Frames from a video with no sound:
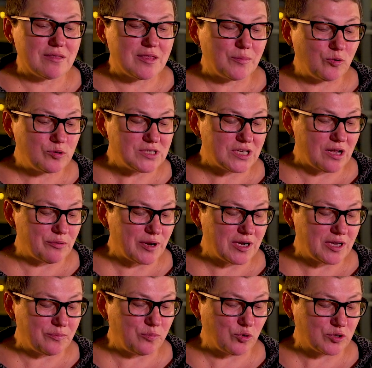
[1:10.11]
The books are
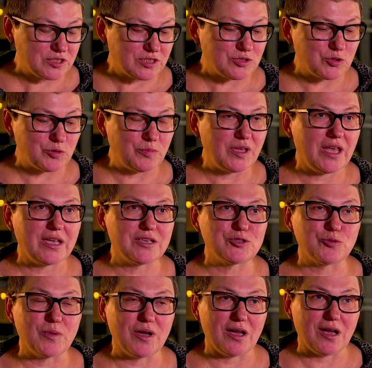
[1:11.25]
really important to me and
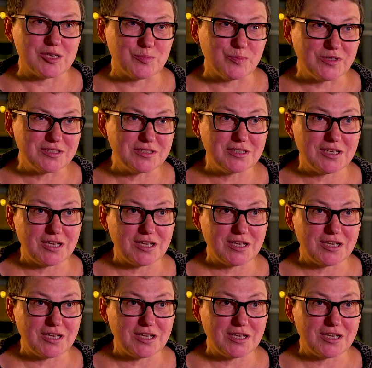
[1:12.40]
to my husband,